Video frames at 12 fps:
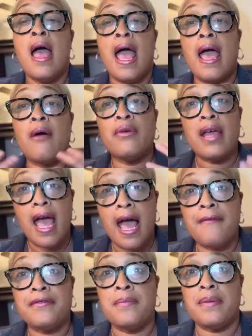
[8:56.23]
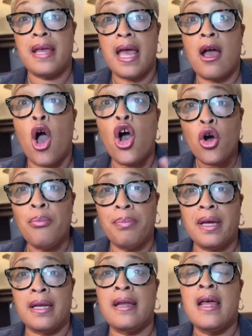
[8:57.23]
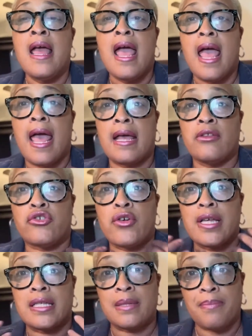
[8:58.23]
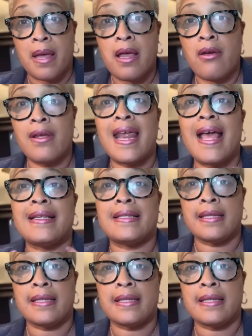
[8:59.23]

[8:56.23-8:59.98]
and we have to be open and transparent as